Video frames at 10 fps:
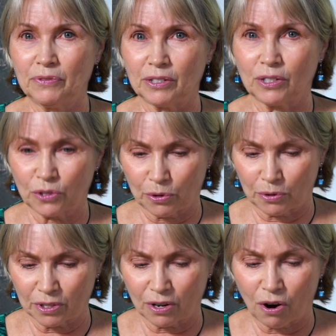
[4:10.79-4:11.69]
this
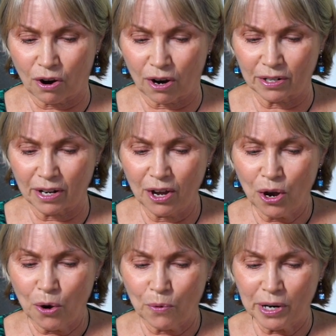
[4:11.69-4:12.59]
third card,
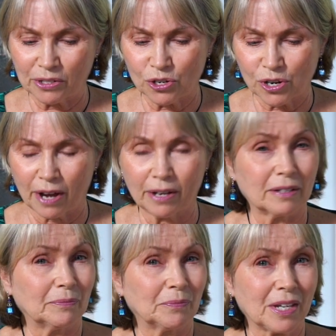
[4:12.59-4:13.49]
which
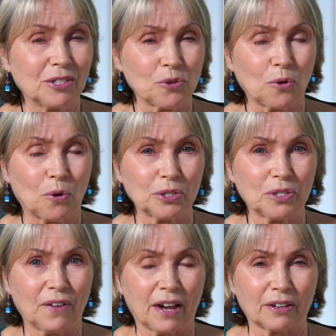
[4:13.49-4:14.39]
um, is your course
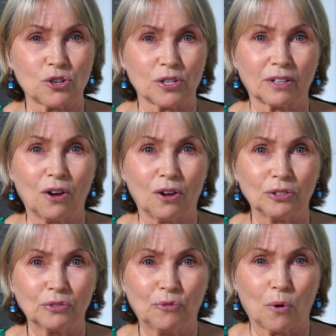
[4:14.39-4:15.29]
of action
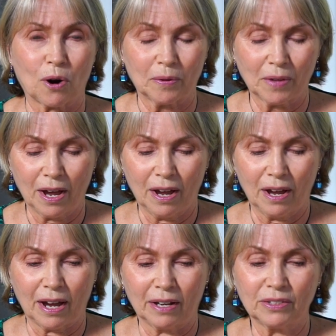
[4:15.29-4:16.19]
called for.
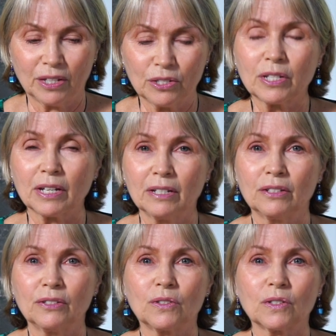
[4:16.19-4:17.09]
And this
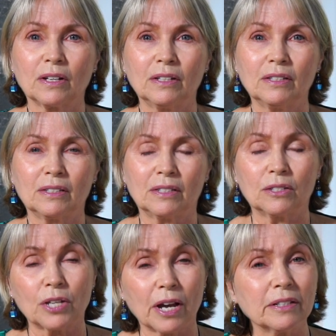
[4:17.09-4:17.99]
is
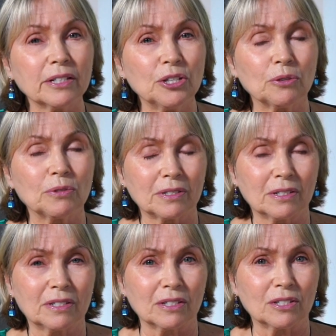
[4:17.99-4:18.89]
telling you, this
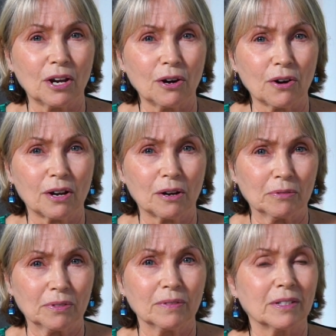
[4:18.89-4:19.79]
is the
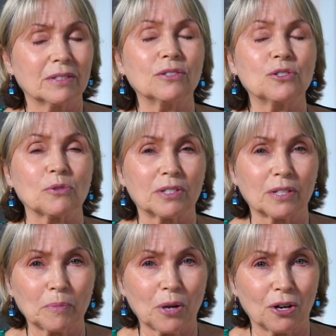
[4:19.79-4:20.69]
tarot, this is your
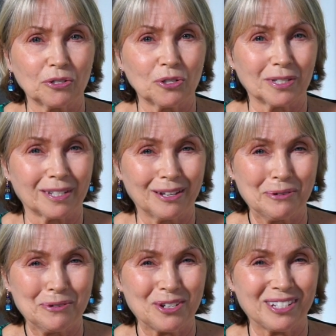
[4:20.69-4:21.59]
subconscious
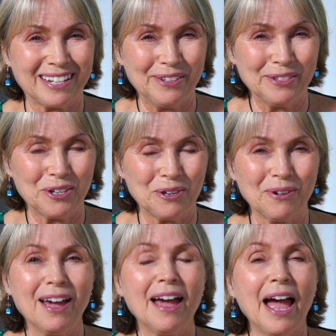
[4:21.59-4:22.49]
energy telling you
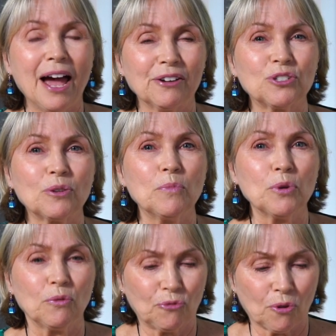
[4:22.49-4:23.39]
how to
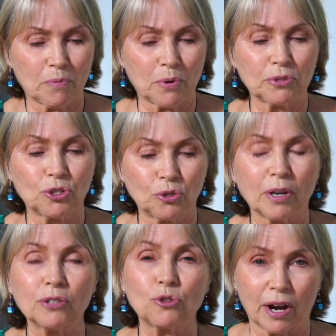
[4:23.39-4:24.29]
move forward to
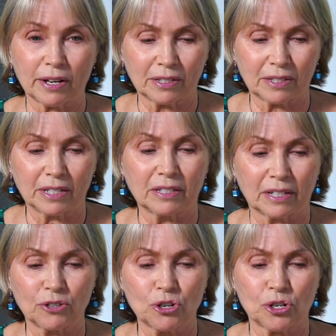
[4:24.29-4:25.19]
address this
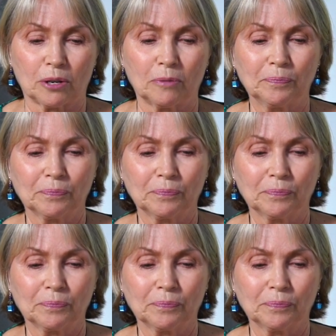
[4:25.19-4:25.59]
issue.